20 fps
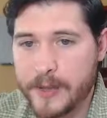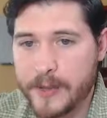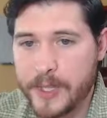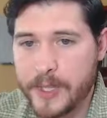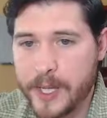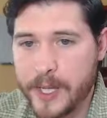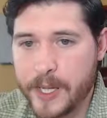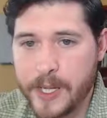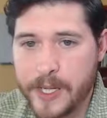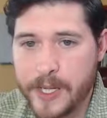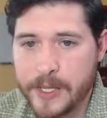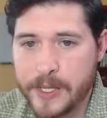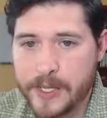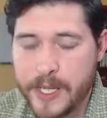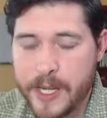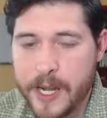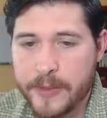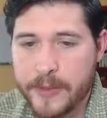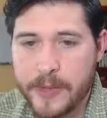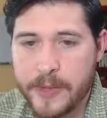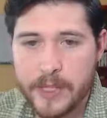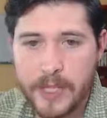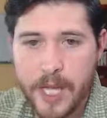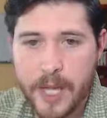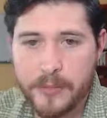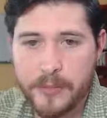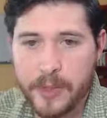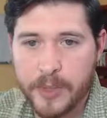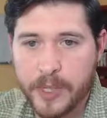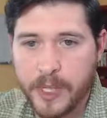the
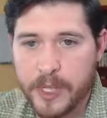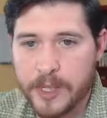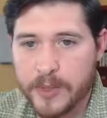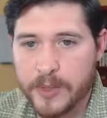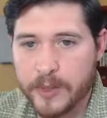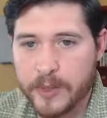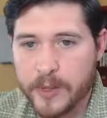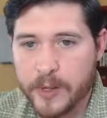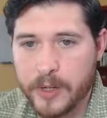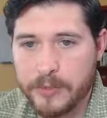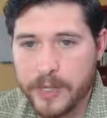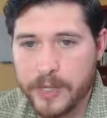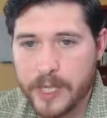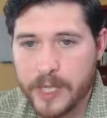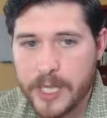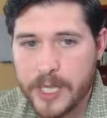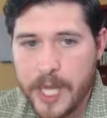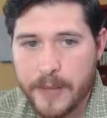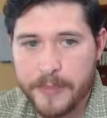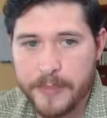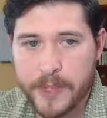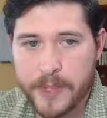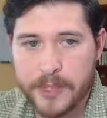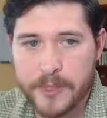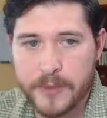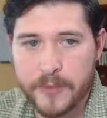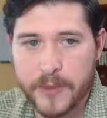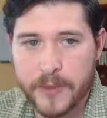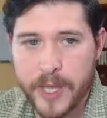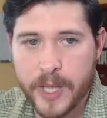topic, and they're going to be
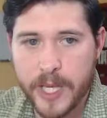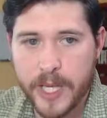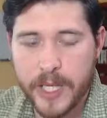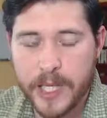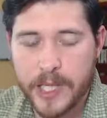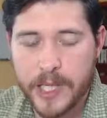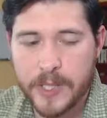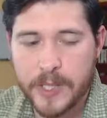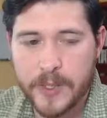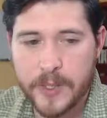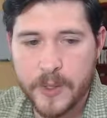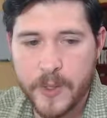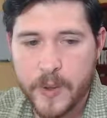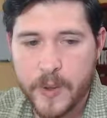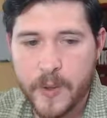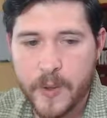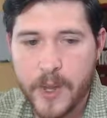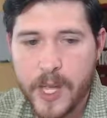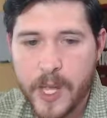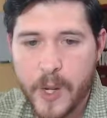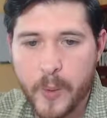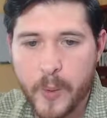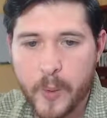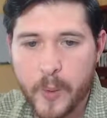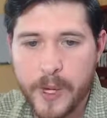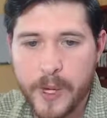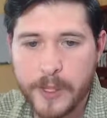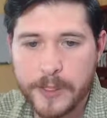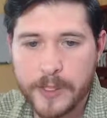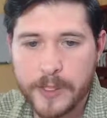topics related to
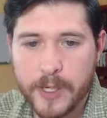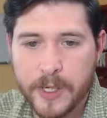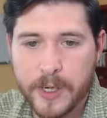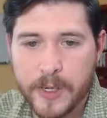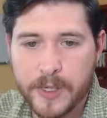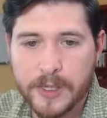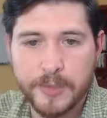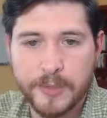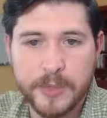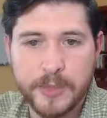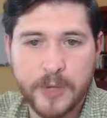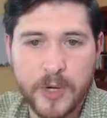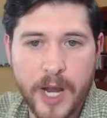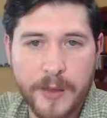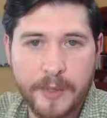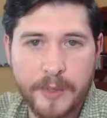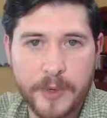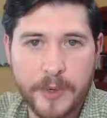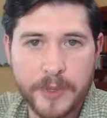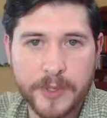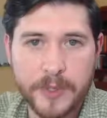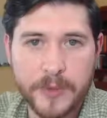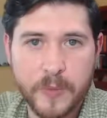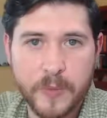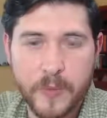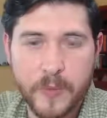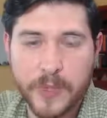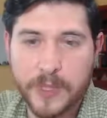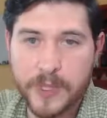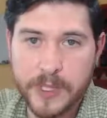what our subscribers
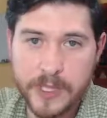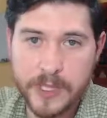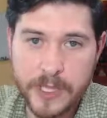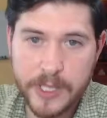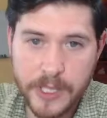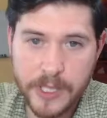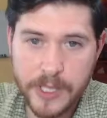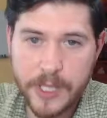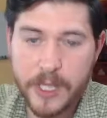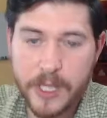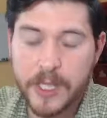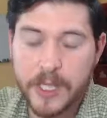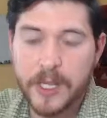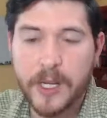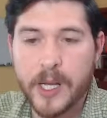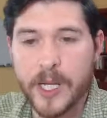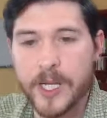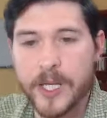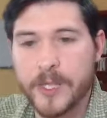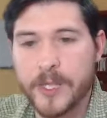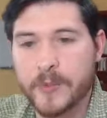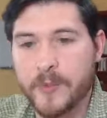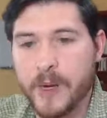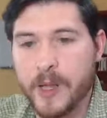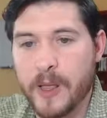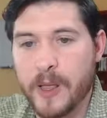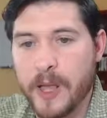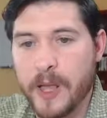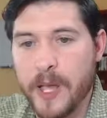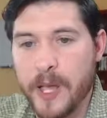want to see, as
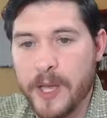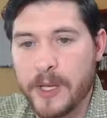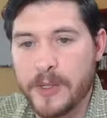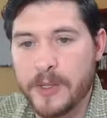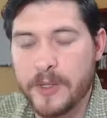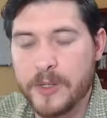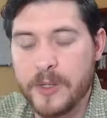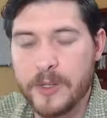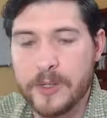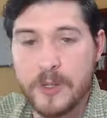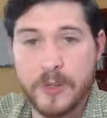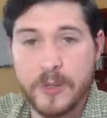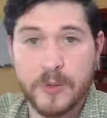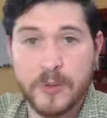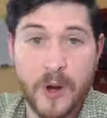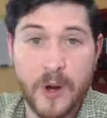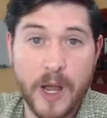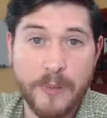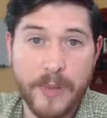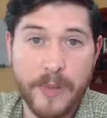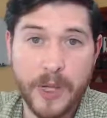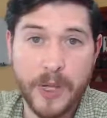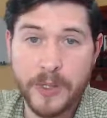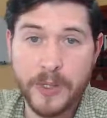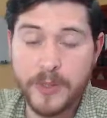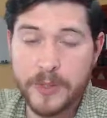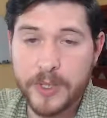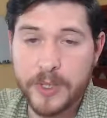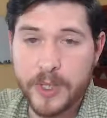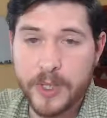well as you can subscribe on
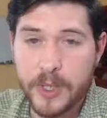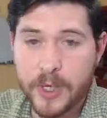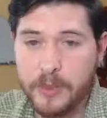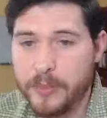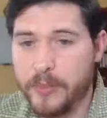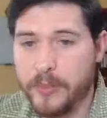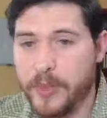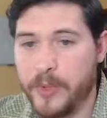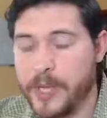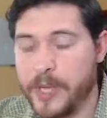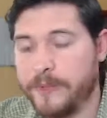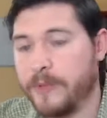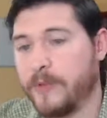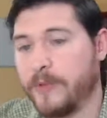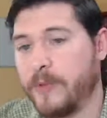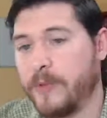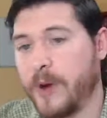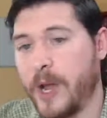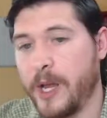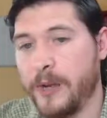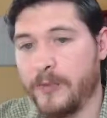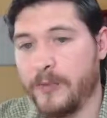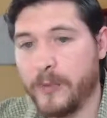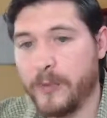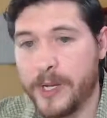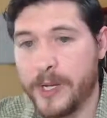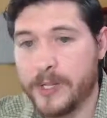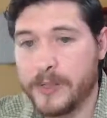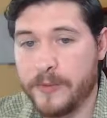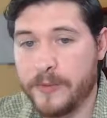YouTube, and we give a variety of
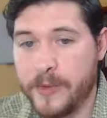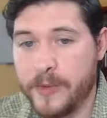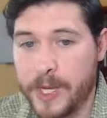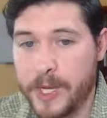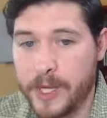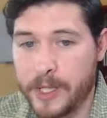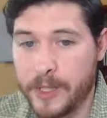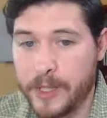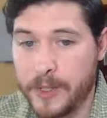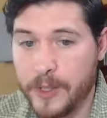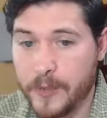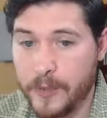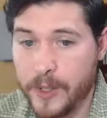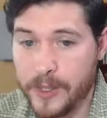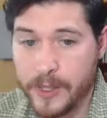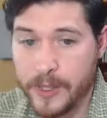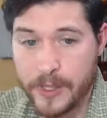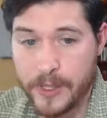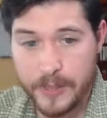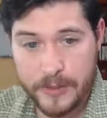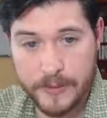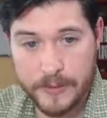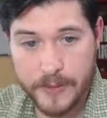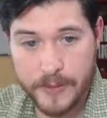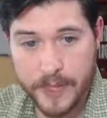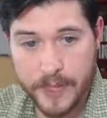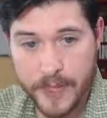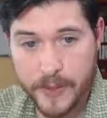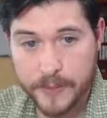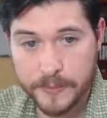ways of connecting with us.
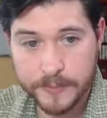So